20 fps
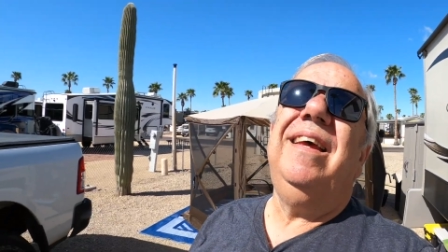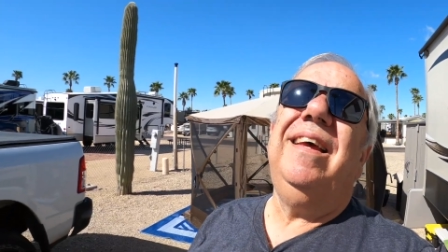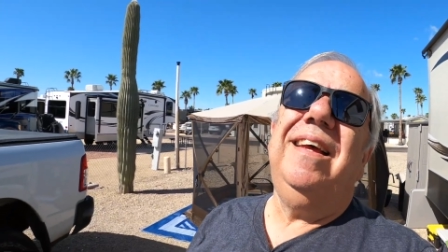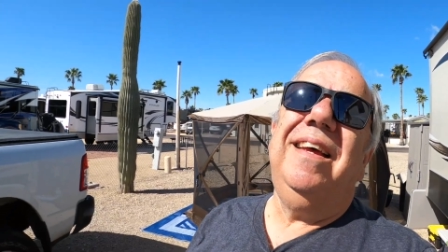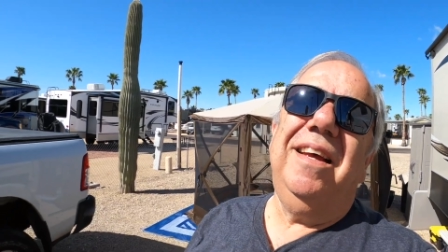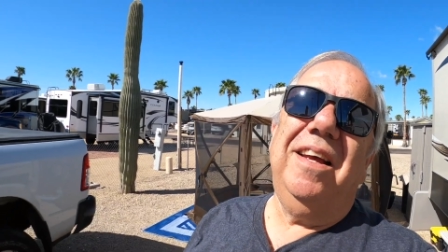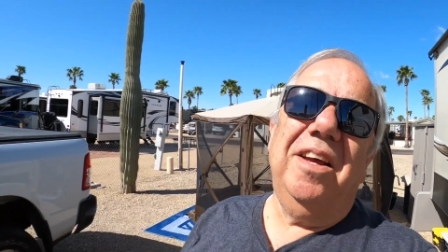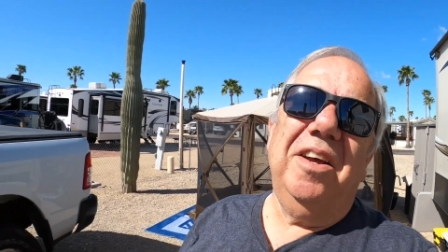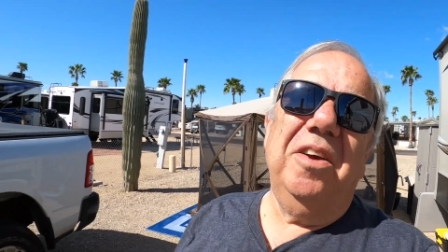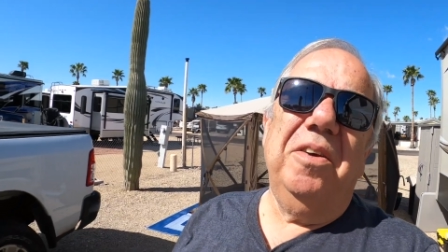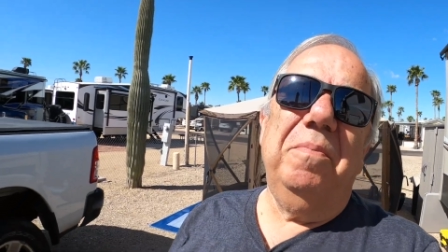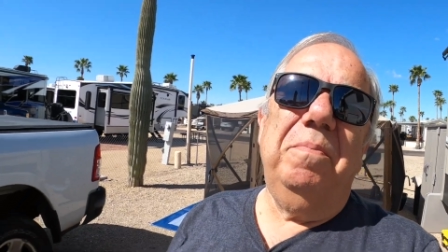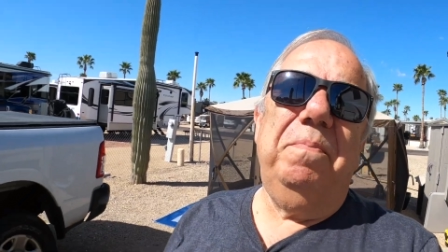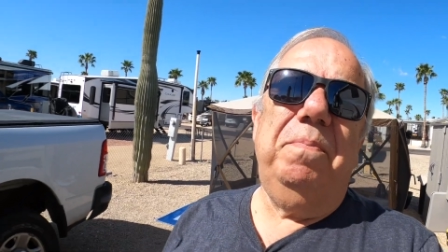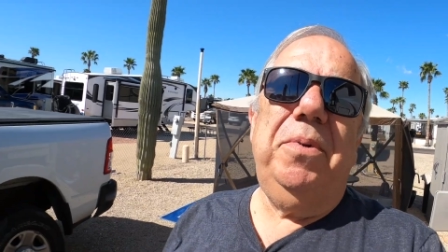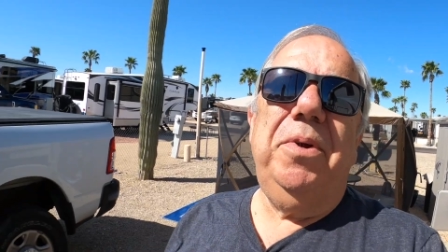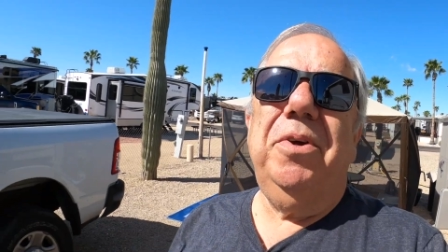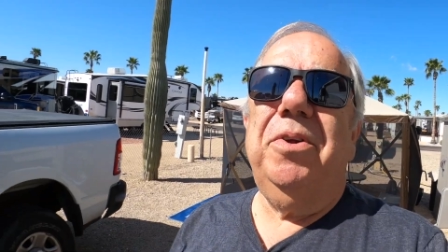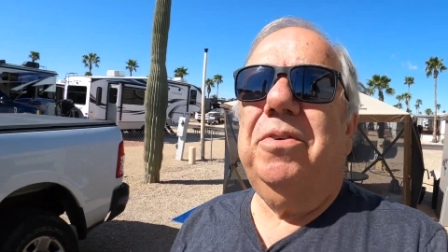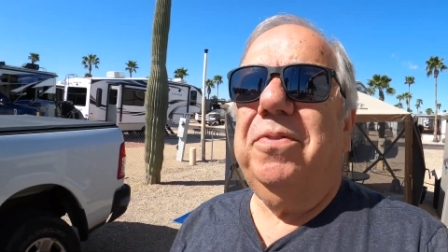was ready to
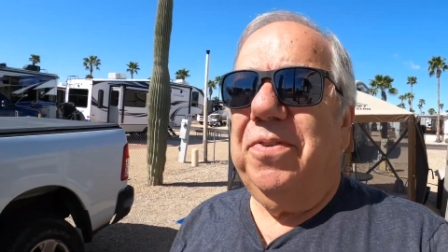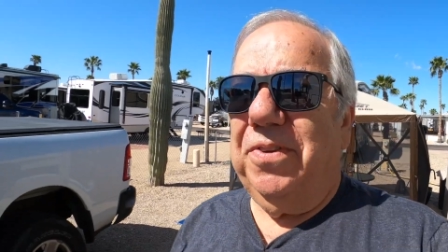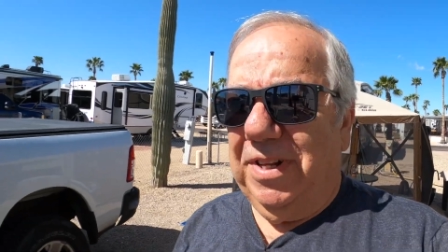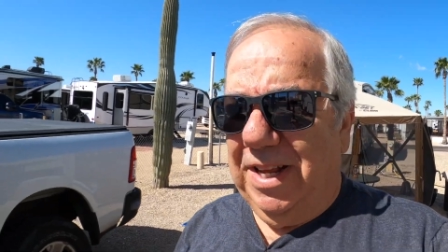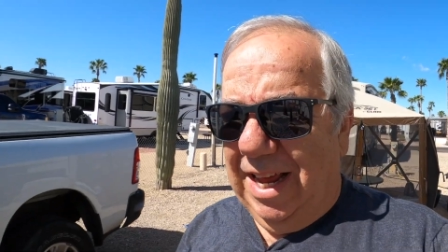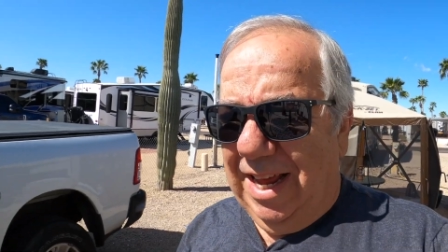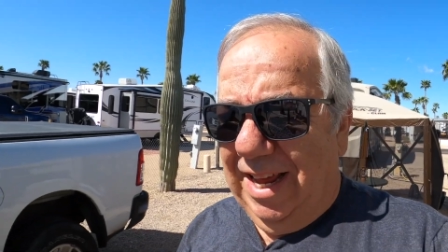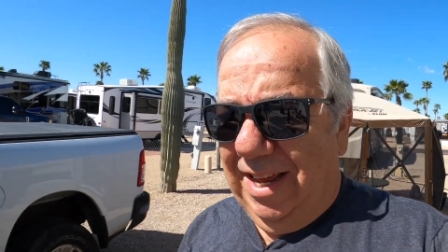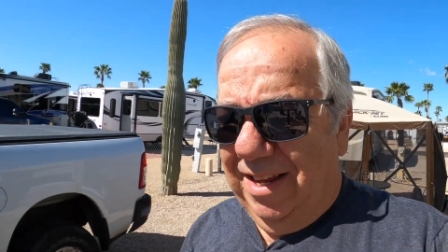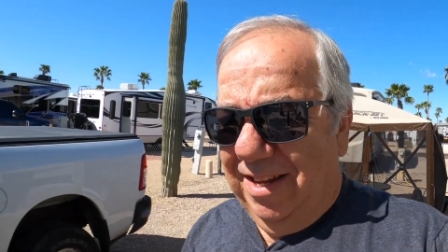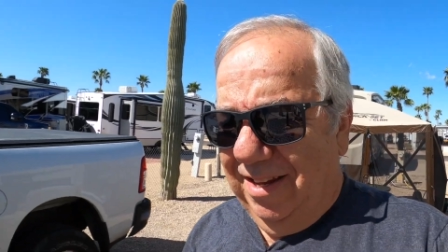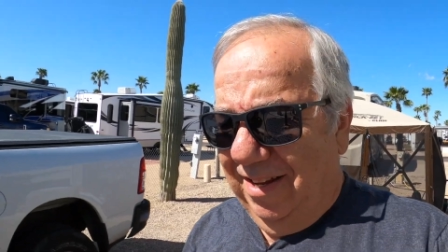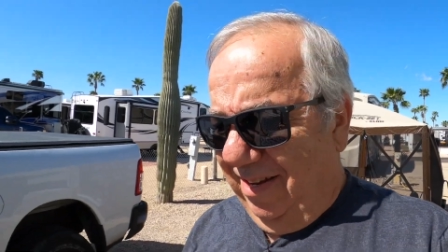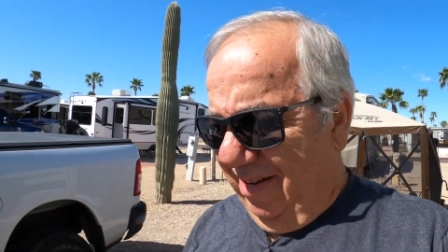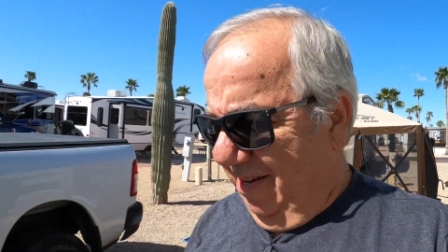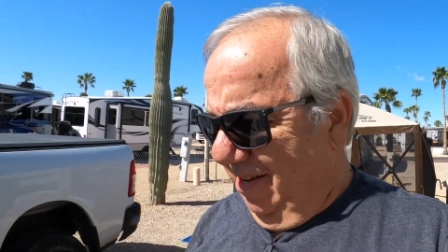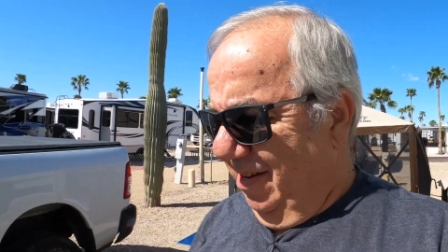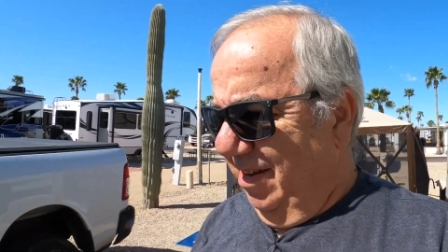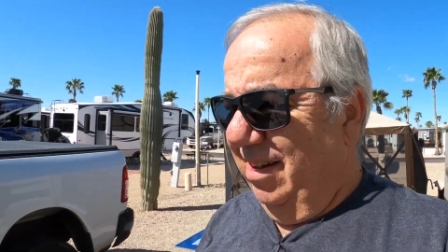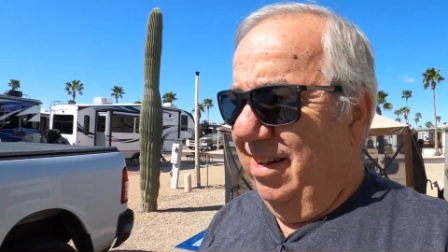fall. It was
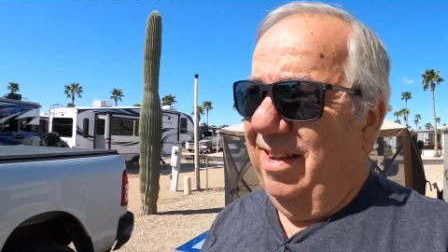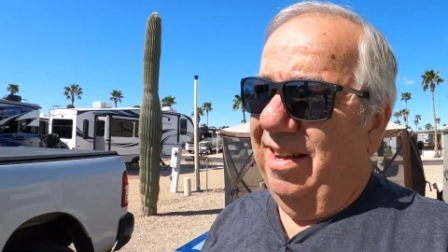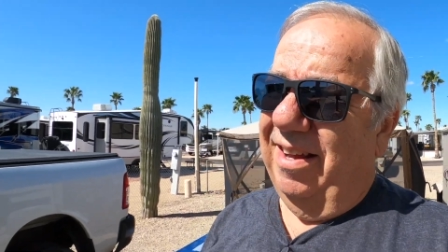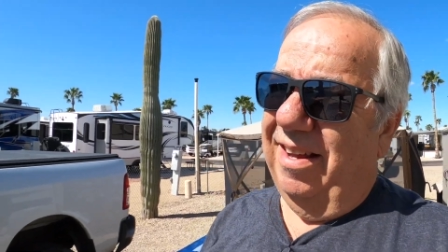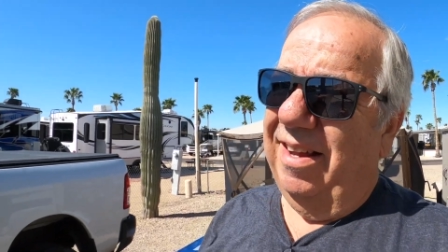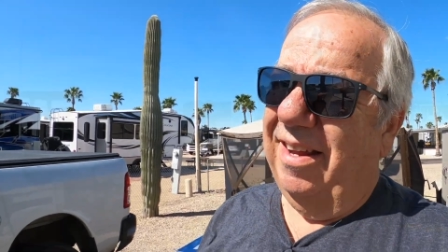leaning. So